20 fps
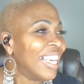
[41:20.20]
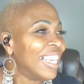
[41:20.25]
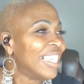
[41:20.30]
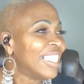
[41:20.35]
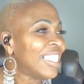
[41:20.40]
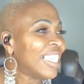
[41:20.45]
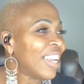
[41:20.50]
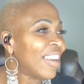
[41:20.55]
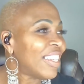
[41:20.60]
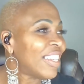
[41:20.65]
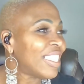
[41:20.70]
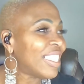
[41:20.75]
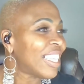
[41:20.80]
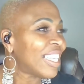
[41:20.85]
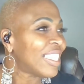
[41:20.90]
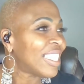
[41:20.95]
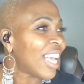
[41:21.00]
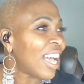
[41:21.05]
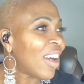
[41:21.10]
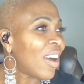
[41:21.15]
Sharon
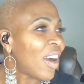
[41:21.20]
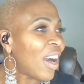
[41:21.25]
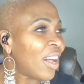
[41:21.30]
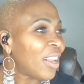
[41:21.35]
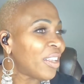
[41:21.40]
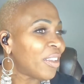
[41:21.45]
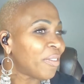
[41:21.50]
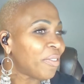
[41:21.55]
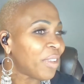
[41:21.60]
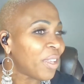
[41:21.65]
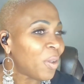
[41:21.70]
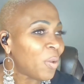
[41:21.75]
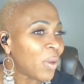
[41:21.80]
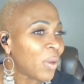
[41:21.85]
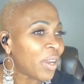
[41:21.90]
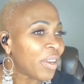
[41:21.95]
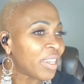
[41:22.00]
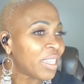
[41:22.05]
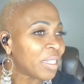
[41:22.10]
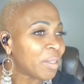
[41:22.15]
says, how Hollyfield
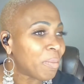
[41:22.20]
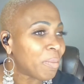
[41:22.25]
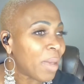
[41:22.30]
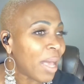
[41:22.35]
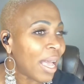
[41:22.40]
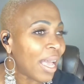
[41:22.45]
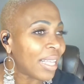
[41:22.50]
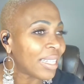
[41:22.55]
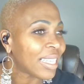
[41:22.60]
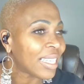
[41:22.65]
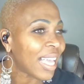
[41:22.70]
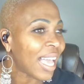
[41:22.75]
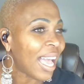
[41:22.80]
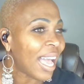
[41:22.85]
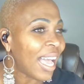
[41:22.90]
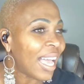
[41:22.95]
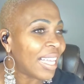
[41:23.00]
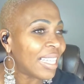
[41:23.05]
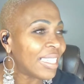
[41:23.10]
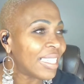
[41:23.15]
wear his mask,
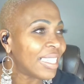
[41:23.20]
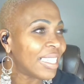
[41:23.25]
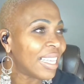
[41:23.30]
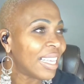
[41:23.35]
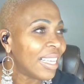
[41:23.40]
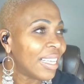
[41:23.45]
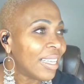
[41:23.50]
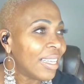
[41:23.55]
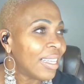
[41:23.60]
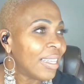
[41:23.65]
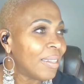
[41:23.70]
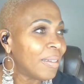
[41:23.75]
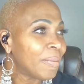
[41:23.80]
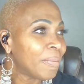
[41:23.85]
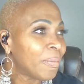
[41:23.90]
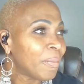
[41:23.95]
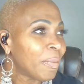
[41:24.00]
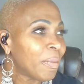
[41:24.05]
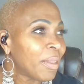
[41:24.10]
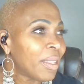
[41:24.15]
and
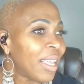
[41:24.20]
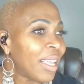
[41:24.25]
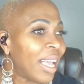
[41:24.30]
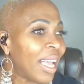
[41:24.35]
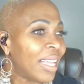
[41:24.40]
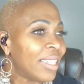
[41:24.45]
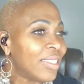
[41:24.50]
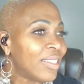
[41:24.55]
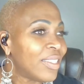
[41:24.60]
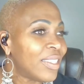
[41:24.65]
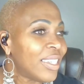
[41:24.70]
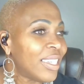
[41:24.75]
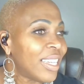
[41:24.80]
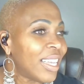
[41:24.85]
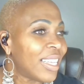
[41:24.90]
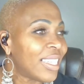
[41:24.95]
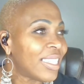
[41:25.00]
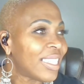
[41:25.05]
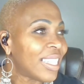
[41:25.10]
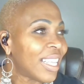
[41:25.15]

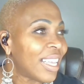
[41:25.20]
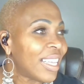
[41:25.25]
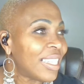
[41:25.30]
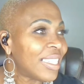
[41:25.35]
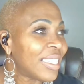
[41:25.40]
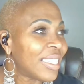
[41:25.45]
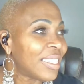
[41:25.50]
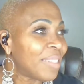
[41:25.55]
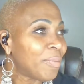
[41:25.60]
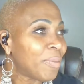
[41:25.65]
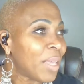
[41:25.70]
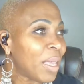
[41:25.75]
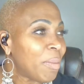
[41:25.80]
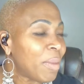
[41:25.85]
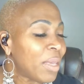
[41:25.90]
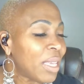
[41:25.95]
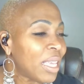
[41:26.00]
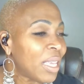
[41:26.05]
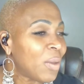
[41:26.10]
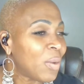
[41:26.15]
Andrina says,
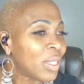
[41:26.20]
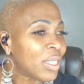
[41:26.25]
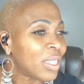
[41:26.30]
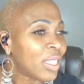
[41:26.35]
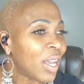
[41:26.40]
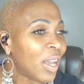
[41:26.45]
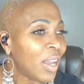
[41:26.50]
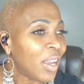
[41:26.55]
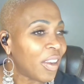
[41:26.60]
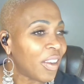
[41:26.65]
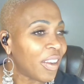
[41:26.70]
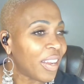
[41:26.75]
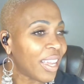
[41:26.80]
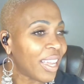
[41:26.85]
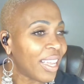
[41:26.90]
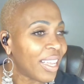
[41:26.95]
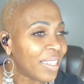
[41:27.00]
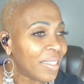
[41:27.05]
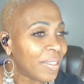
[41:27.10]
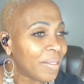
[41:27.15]
maybe he was
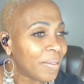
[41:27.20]
hungry.